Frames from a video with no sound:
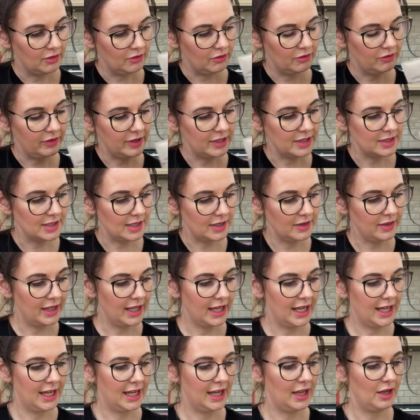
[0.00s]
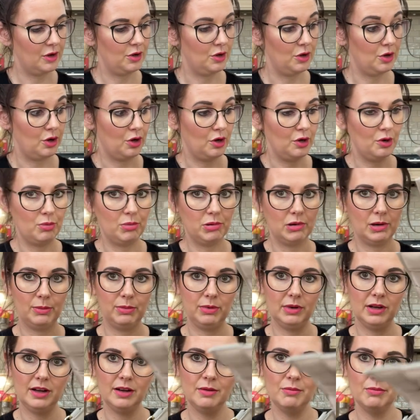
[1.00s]
fits in there, no
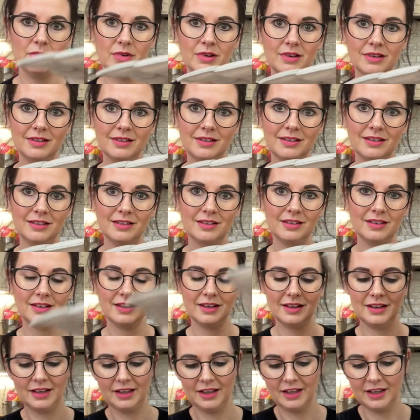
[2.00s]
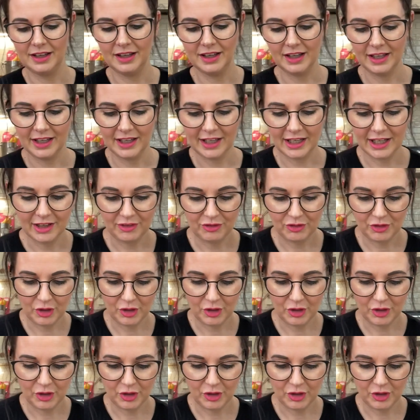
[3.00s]
problem. I've